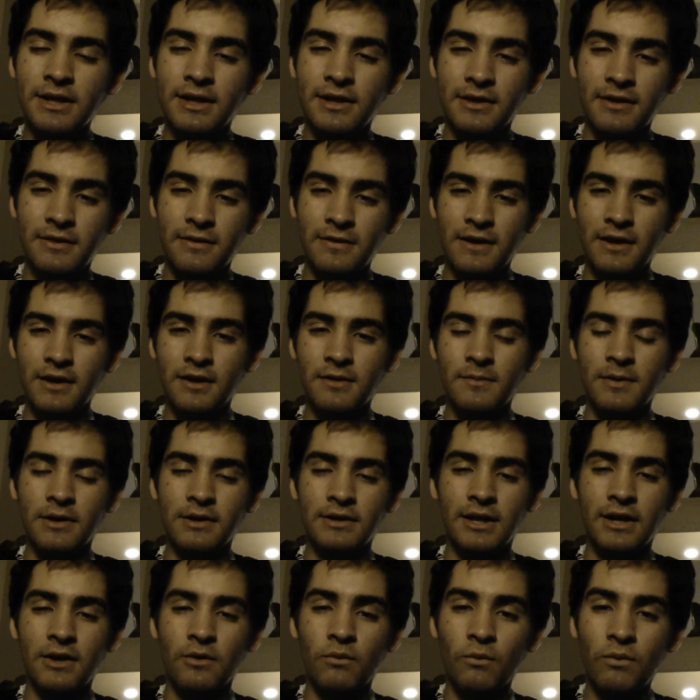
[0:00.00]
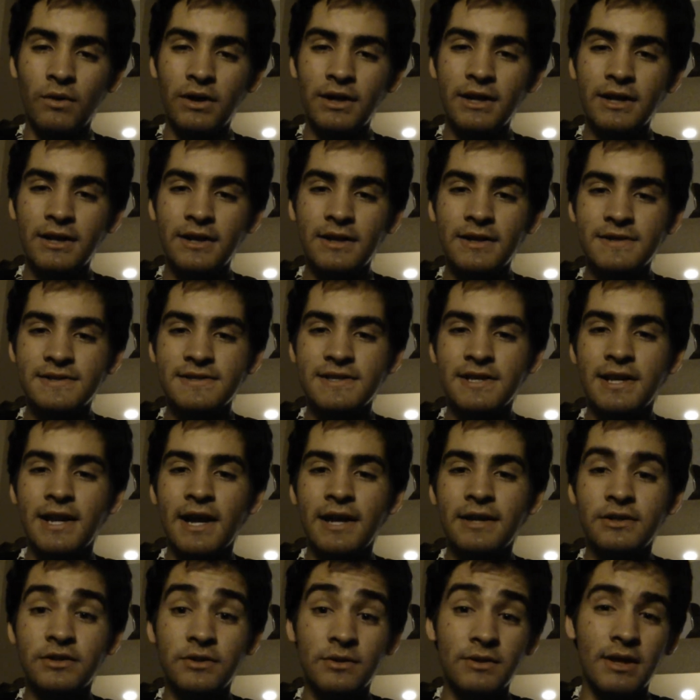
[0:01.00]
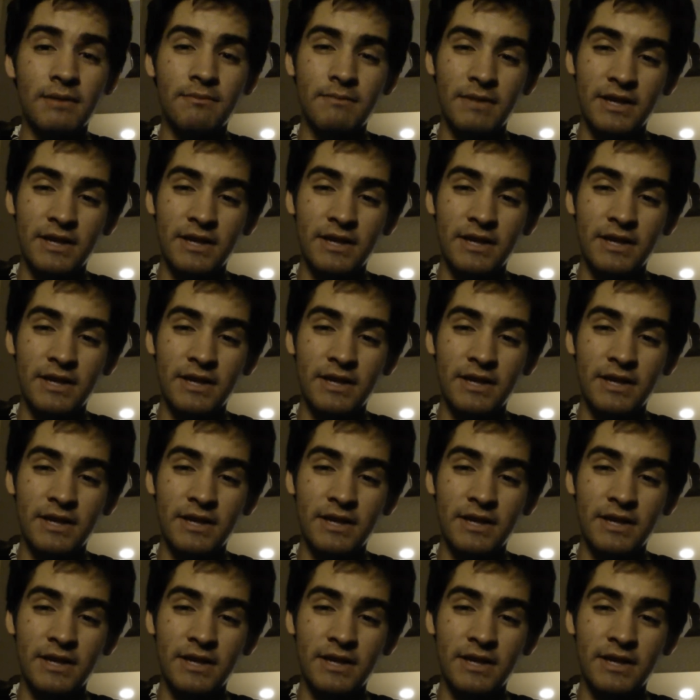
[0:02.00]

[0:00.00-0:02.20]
think about what it is that I do that